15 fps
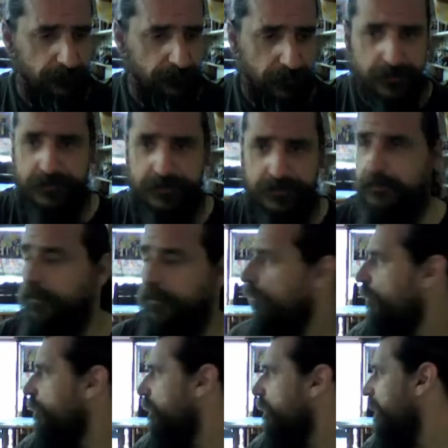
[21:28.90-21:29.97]
First of all,
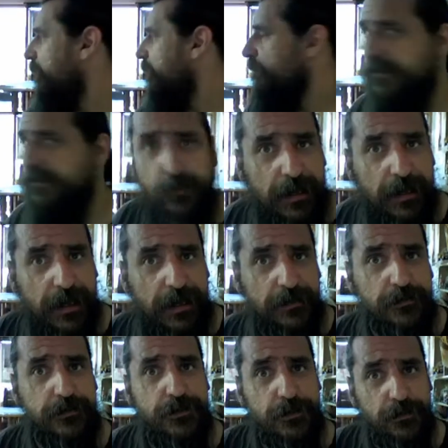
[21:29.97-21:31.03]
you get a bazooka and
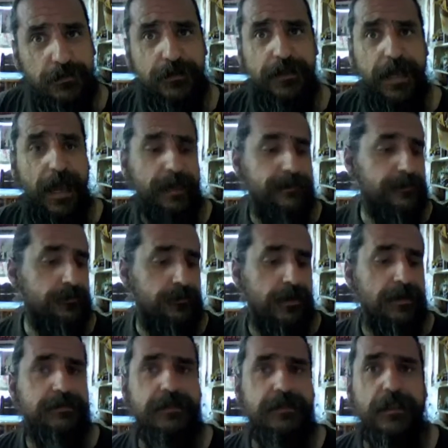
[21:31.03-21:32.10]
you shoot the guy that's
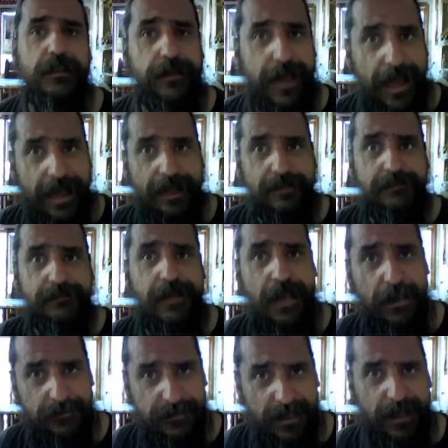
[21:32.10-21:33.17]
trying to sell gas
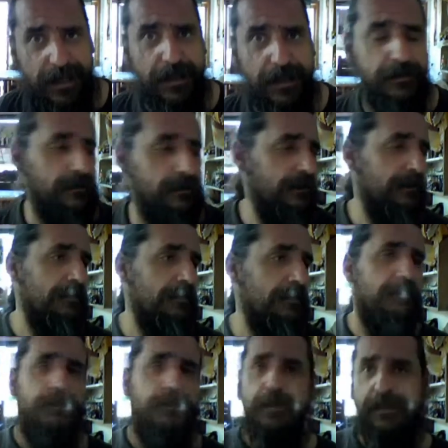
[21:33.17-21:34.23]
outside.
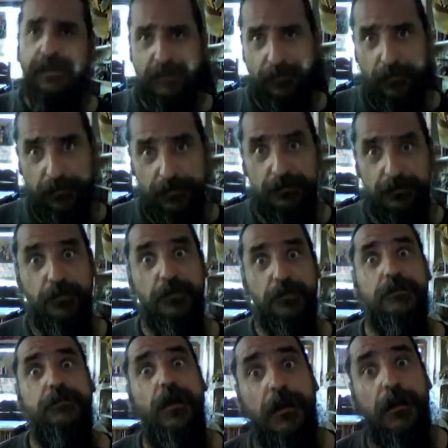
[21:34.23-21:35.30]
That's the most
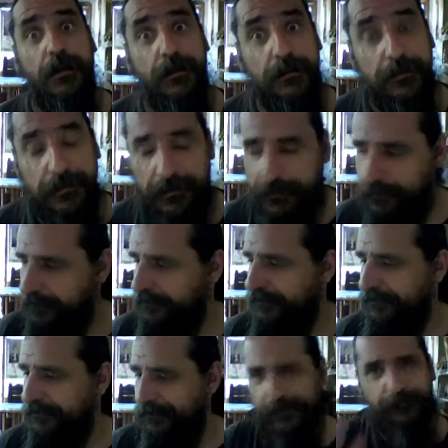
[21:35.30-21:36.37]
important part.
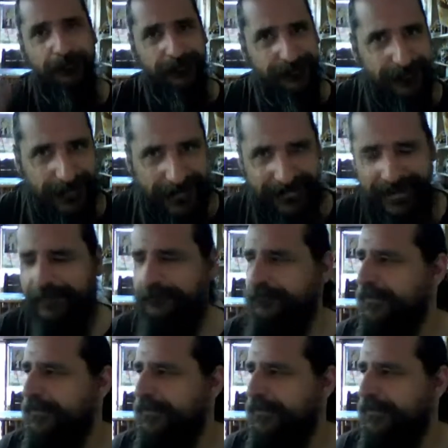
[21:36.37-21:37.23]
No, forget that.